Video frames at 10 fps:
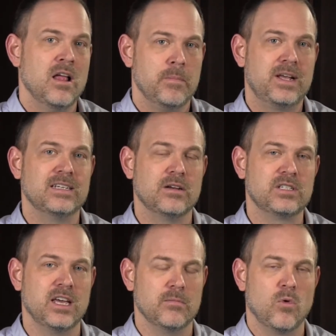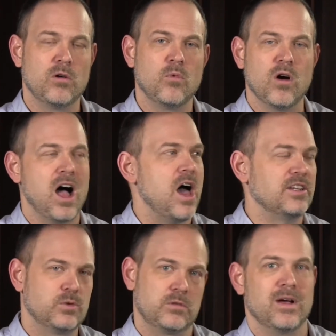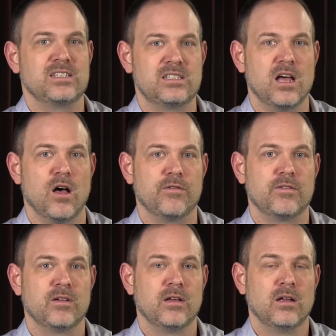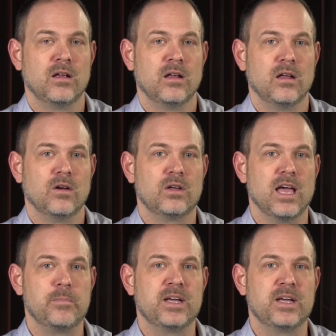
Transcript: because I was getting more and more honest with myself, okay?